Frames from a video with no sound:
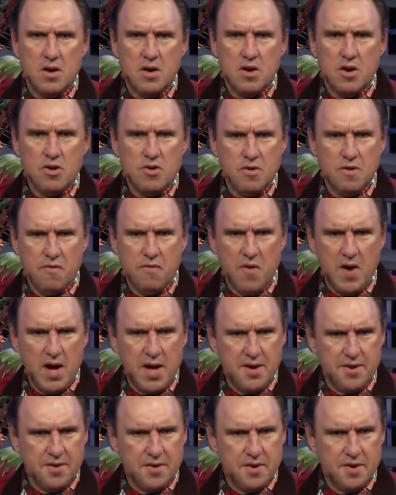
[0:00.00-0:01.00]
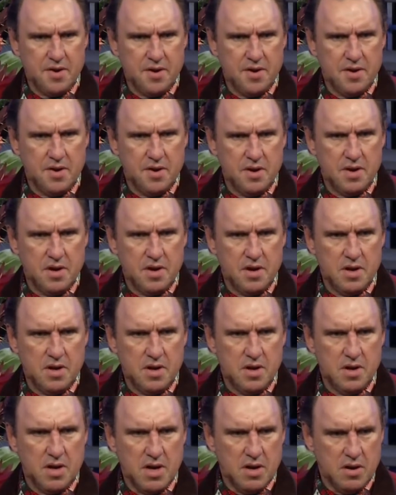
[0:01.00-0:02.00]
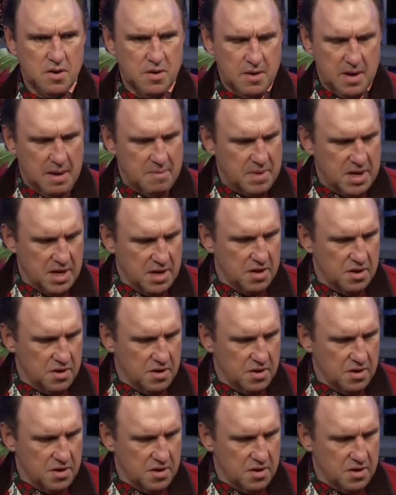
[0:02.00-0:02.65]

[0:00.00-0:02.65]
Are you afraid? I mean,